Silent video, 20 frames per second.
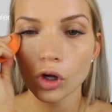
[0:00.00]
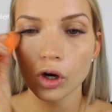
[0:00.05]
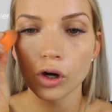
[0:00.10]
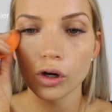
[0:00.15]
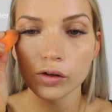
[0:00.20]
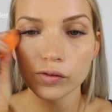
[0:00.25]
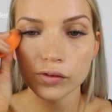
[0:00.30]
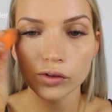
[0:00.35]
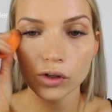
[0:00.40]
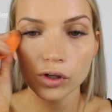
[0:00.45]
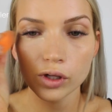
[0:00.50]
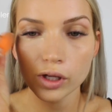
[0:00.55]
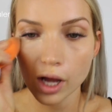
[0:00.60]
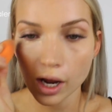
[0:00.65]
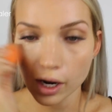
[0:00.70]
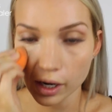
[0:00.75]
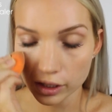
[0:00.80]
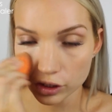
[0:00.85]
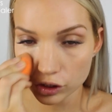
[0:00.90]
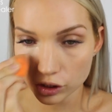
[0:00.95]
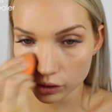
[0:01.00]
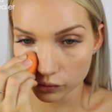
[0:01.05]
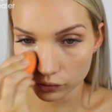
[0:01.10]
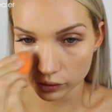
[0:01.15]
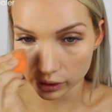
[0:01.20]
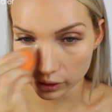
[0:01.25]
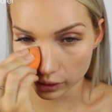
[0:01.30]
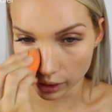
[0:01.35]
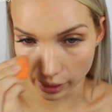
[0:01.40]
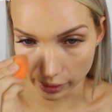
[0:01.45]
Overall, I actually
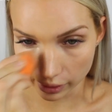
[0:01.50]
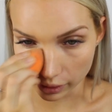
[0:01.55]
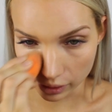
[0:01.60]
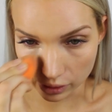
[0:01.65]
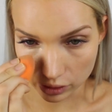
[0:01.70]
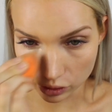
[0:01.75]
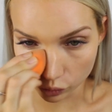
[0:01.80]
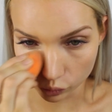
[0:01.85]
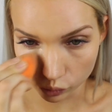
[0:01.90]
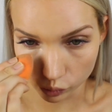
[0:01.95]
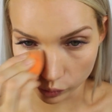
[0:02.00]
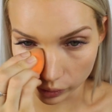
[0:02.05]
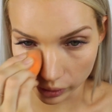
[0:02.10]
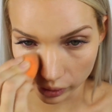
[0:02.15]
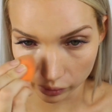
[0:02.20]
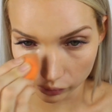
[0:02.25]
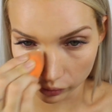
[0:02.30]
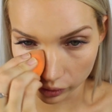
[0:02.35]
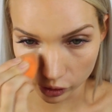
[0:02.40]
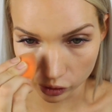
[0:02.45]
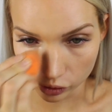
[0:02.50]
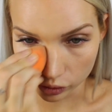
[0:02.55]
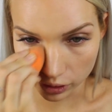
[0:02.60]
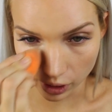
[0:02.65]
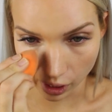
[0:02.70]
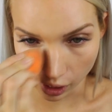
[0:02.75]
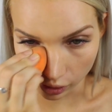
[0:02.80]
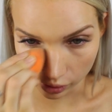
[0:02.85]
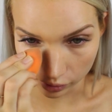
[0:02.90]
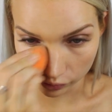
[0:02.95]
really like it. It's a really, really good
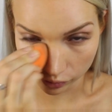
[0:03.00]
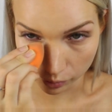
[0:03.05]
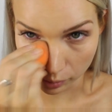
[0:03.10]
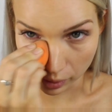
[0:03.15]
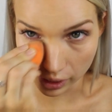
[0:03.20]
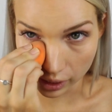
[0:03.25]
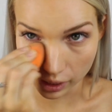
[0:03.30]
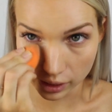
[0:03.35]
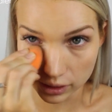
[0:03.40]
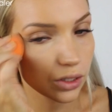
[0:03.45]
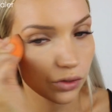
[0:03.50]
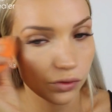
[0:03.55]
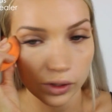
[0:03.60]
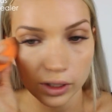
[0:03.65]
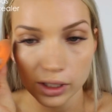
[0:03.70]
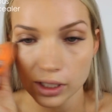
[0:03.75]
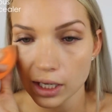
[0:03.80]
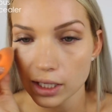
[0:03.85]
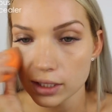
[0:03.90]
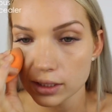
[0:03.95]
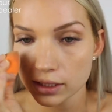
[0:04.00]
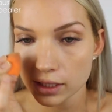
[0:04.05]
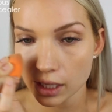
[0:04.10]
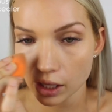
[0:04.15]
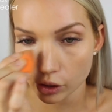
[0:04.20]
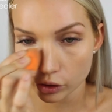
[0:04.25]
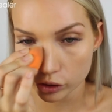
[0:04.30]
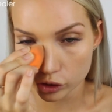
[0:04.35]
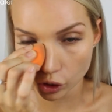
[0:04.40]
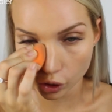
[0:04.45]
color for me. It's a really nice
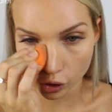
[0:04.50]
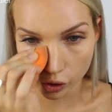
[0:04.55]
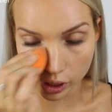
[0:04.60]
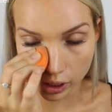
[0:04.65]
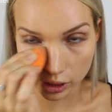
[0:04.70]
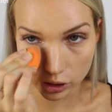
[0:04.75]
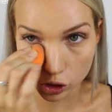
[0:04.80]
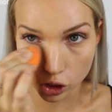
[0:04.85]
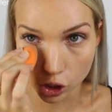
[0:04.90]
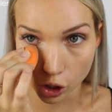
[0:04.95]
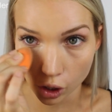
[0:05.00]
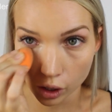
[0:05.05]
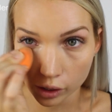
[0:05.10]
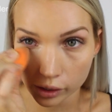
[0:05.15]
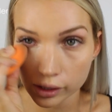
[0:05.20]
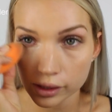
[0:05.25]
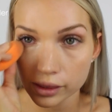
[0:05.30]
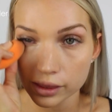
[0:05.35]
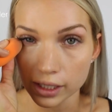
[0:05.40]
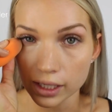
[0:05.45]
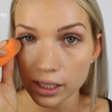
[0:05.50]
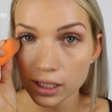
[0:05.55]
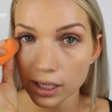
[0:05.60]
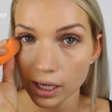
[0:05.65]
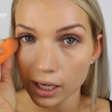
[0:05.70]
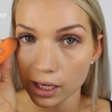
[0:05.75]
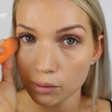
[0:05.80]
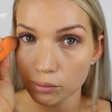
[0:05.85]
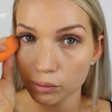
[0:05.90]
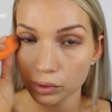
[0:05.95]
yellow tone. It's not thick
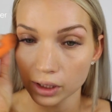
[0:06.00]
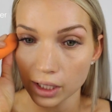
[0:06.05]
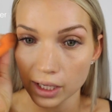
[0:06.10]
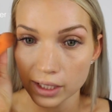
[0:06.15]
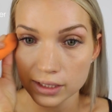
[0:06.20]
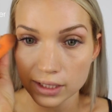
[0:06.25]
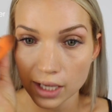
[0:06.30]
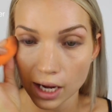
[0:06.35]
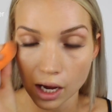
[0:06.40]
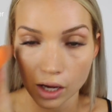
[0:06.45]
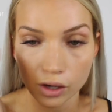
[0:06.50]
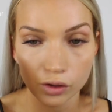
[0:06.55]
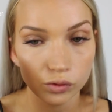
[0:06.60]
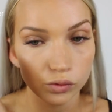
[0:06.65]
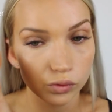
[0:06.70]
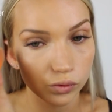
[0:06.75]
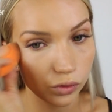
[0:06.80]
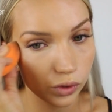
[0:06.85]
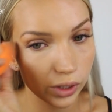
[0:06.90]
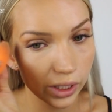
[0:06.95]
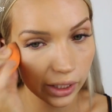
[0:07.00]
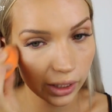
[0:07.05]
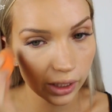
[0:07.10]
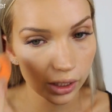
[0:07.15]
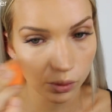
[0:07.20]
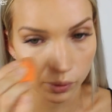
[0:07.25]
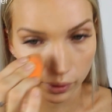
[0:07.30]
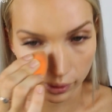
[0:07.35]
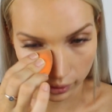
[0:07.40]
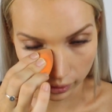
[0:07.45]
and it blends out
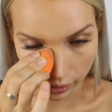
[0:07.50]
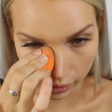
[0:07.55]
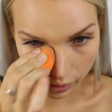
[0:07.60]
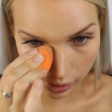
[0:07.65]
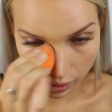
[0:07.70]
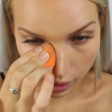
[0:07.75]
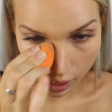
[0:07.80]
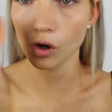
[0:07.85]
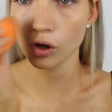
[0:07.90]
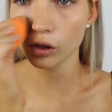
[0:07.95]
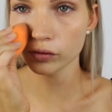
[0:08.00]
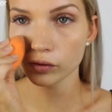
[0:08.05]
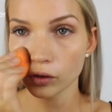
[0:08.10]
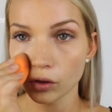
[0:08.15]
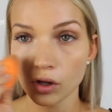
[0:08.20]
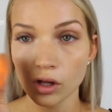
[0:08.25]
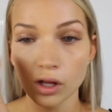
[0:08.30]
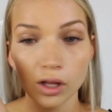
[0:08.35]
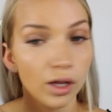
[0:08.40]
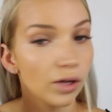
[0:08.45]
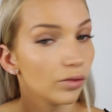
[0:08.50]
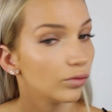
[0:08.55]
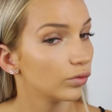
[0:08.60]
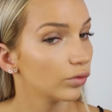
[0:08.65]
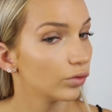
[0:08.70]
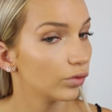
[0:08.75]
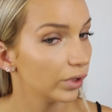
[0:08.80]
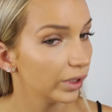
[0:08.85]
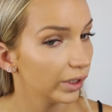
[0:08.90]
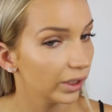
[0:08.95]
really quickly. Overall,
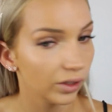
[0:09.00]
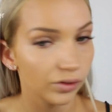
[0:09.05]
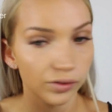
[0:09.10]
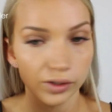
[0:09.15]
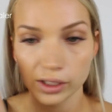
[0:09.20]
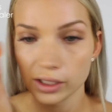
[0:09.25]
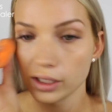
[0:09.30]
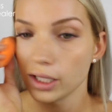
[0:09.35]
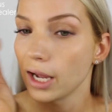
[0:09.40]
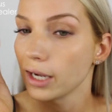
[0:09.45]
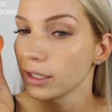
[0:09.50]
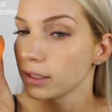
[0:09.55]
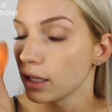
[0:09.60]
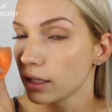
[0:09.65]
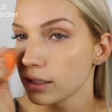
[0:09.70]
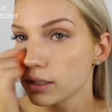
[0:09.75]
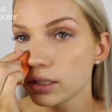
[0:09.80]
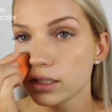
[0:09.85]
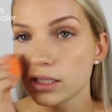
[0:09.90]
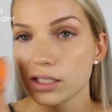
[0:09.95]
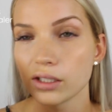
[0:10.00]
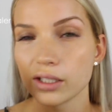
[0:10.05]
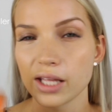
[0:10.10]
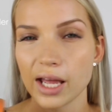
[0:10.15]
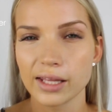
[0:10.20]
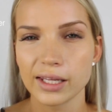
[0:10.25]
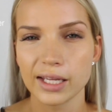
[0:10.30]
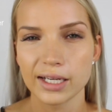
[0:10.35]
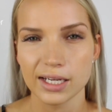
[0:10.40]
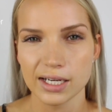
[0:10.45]
really, really like that. Still
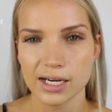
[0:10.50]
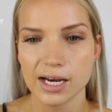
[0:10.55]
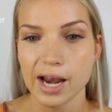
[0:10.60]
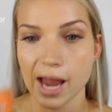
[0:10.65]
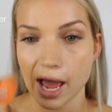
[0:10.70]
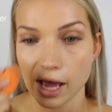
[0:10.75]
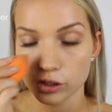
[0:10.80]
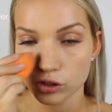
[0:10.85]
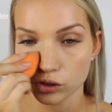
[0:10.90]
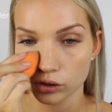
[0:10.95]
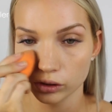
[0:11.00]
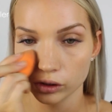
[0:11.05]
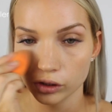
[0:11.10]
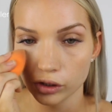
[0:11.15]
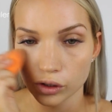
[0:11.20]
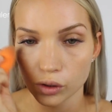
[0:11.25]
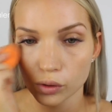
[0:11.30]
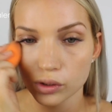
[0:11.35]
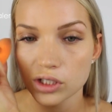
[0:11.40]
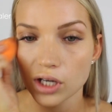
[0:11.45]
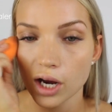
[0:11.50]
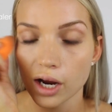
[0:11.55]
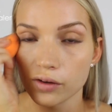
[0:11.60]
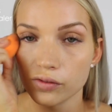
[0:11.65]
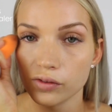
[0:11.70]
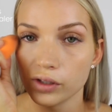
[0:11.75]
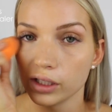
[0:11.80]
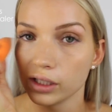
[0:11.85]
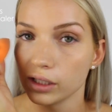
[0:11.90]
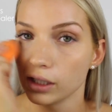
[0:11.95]
that like natural look, which I
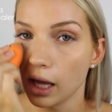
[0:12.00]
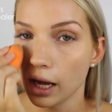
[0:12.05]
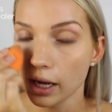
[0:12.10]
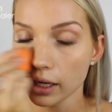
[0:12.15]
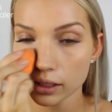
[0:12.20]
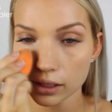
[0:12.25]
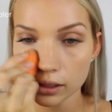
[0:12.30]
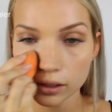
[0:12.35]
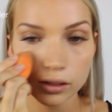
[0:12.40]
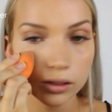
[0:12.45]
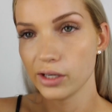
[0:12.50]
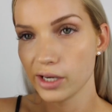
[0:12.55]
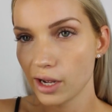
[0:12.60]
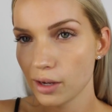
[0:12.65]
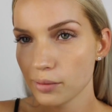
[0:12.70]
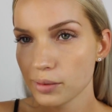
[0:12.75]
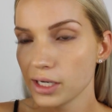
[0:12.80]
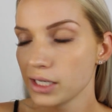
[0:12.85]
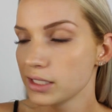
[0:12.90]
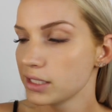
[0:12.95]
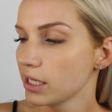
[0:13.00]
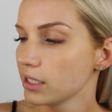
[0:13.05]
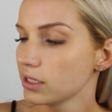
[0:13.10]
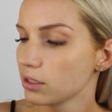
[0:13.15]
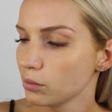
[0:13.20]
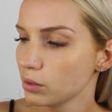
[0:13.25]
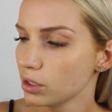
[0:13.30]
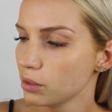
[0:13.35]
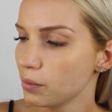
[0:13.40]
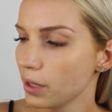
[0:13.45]
really like. Now I'm going to take
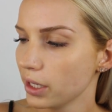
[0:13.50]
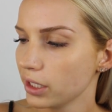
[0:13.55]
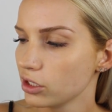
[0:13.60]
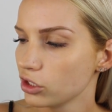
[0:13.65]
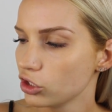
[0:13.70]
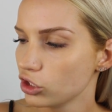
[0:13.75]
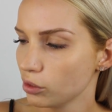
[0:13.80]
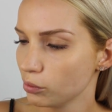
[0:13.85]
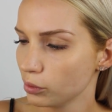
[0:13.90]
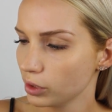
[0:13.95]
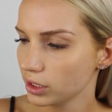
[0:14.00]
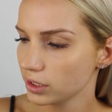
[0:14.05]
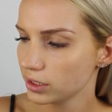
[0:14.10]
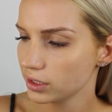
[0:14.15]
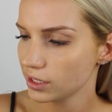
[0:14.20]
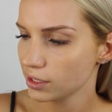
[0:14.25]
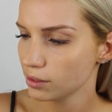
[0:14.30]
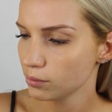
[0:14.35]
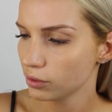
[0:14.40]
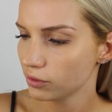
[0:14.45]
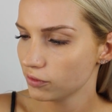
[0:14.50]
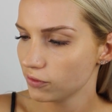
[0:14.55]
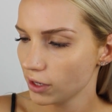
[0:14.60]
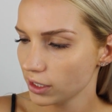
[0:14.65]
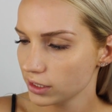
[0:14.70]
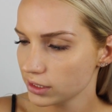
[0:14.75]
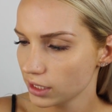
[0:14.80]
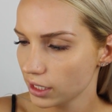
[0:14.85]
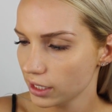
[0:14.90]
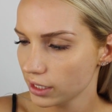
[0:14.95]
some of the Becca Shimmering Skin
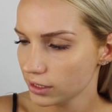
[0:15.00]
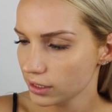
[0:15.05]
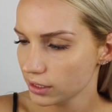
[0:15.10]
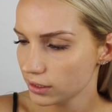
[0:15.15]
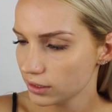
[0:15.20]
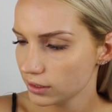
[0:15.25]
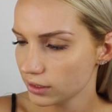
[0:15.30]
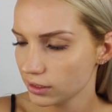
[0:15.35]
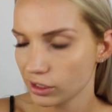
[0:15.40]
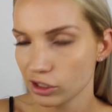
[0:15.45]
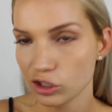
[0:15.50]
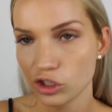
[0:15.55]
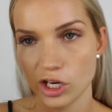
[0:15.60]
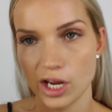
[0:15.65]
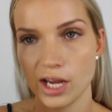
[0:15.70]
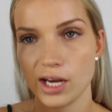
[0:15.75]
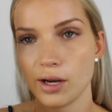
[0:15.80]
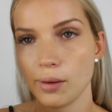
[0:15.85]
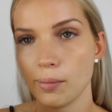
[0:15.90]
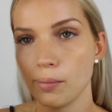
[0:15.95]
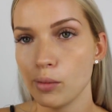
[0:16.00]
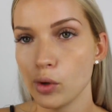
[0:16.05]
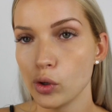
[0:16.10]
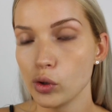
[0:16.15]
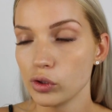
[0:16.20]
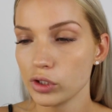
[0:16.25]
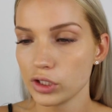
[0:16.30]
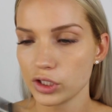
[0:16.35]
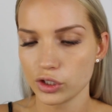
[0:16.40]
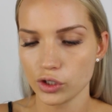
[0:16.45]
Perfector, and this is in the shade
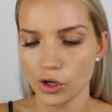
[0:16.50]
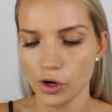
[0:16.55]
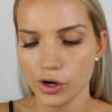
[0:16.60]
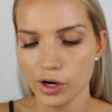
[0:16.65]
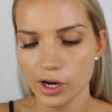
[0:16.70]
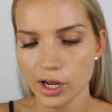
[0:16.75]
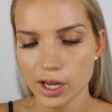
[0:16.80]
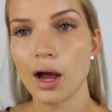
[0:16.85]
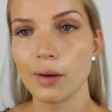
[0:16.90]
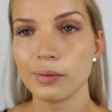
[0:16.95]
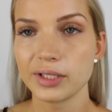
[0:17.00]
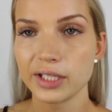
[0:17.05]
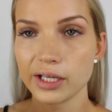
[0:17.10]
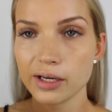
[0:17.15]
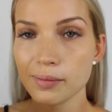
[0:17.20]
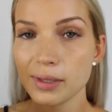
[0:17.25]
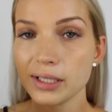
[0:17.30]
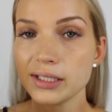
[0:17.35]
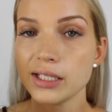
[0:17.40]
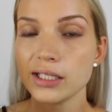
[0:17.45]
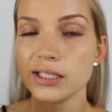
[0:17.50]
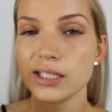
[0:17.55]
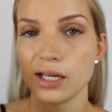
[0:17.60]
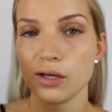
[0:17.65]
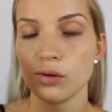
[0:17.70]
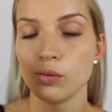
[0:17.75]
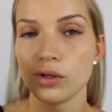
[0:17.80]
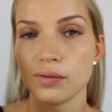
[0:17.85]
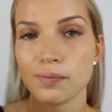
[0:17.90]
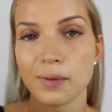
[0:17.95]
Moonstone. I was going to mix this
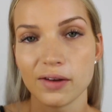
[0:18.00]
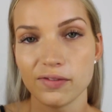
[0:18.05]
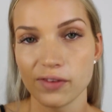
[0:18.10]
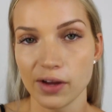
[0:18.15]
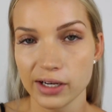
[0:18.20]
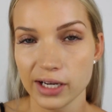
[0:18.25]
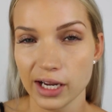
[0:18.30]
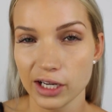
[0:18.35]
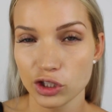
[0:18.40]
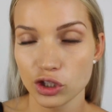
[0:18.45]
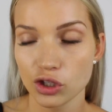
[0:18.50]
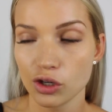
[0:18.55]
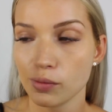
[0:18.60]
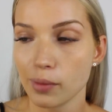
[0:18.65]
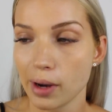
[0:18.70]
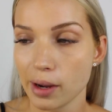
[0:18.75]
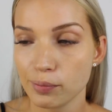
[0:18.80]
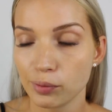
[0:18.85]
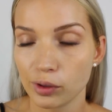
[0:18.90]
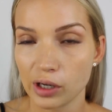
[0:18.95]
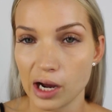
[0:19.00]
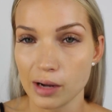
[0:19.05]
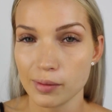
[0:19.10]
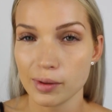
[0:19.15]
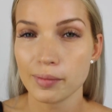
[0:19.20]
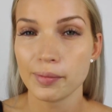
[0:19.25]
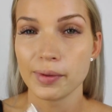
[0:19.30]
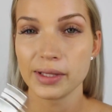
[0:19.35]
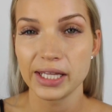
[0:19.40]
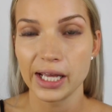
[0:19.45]
in with my foundation or my
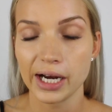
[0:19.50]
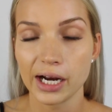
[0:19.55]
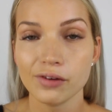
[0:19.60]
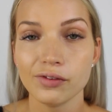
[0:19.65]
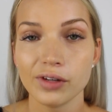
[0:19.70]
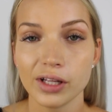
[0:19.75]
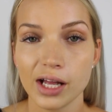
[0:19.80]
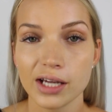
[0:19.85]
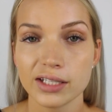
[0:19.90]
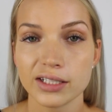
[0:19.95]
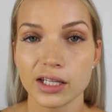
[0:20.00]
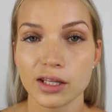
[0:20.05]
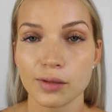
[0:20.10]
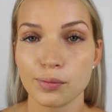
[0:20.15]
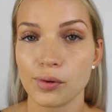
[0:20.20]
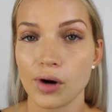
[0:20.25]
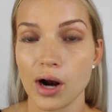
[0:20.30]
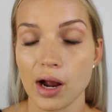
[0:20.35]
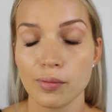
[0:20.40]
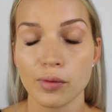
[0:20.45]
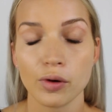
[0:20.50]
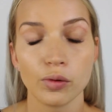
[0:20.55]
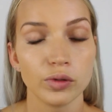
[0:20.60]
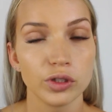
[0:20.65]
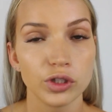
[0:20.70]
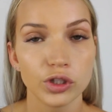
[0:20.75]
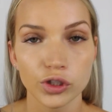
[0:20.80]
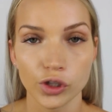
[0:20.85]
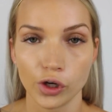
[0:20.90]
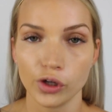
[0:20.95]
primer, but then I realized that the primer
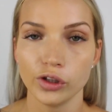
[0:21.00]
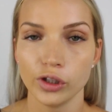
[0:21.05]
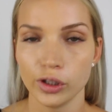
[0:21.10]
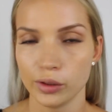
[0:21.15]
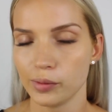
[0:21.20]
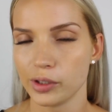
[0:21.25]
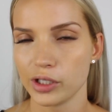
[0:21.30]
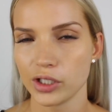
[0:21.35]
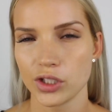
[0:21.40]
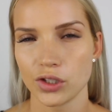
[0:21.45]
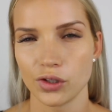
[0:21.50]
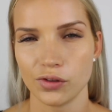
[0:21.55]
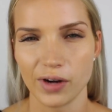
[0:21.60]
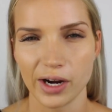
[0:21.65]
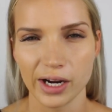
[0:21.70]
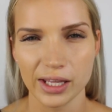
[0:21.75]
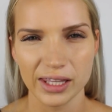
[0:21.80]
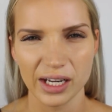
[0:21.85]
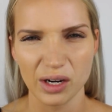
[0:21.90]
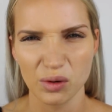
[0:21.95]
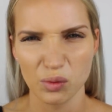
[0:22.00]
was so luminous already that